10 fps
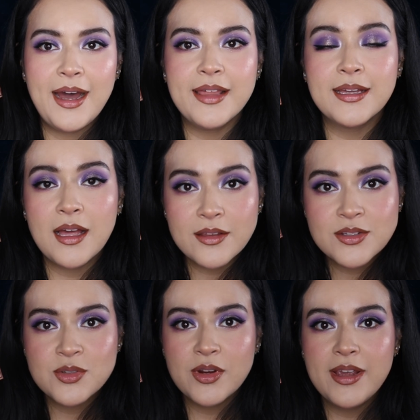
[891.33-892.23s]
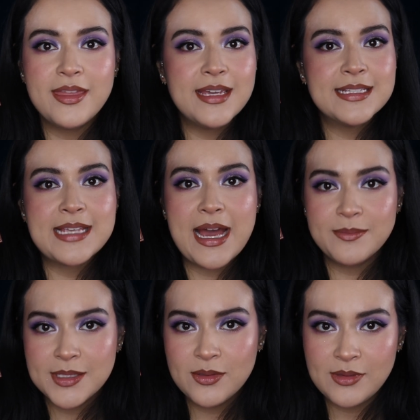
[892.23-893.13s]
The color story I think is
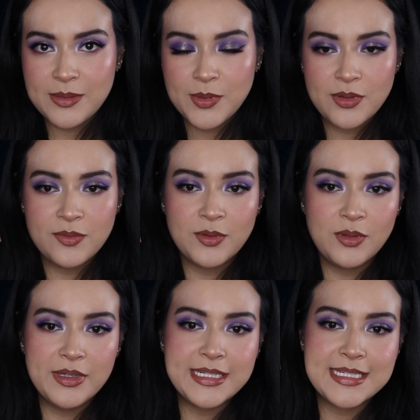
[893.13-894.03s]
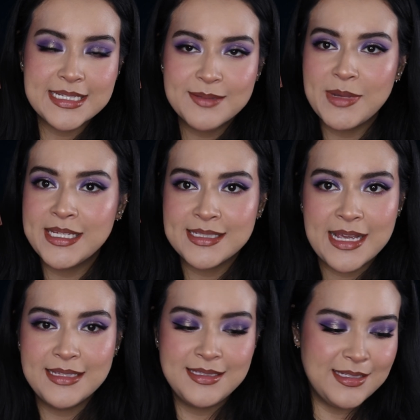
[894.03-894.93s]
absolutely beautiful. It does make
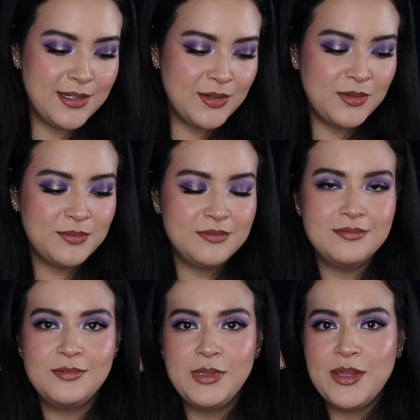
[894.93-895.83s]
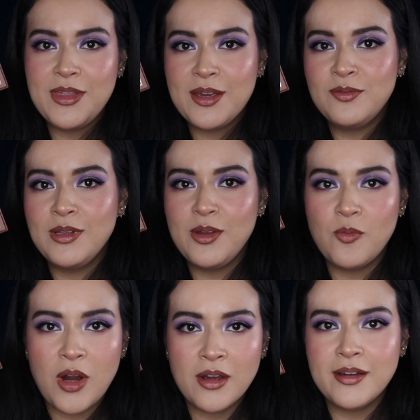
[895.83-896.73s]
sense, you know. When you think of Willy
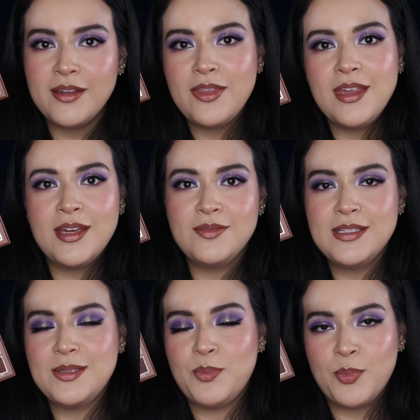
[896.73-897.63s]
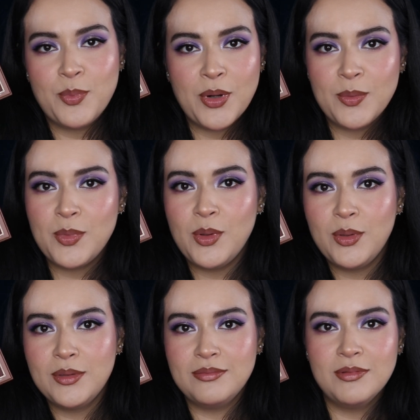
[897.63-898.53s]
Wonka, you think of his
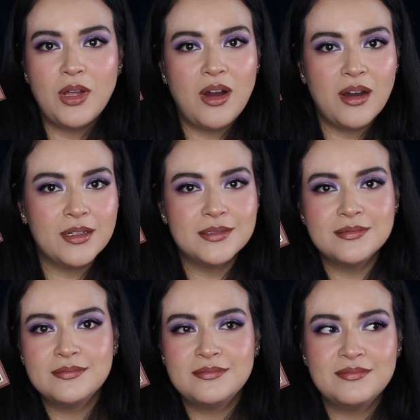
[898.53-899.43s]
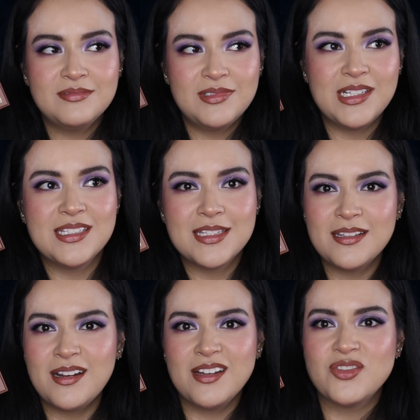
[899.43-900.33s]
purple long, what is
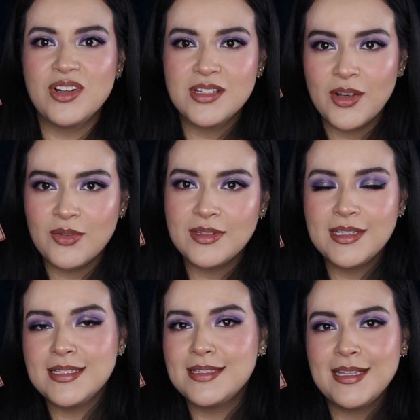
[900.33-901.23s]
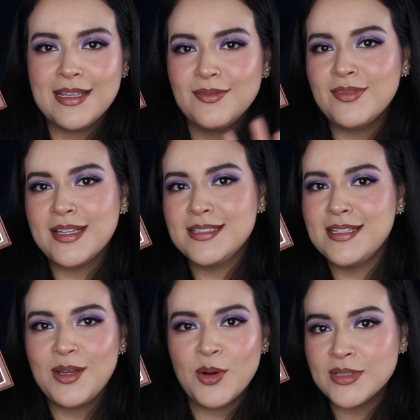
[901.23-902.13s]
not a trench coat. This is like
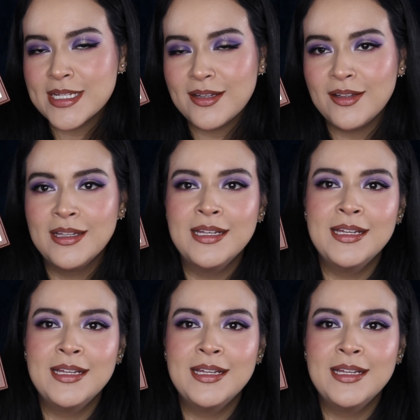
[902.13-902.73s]
fancy coattail.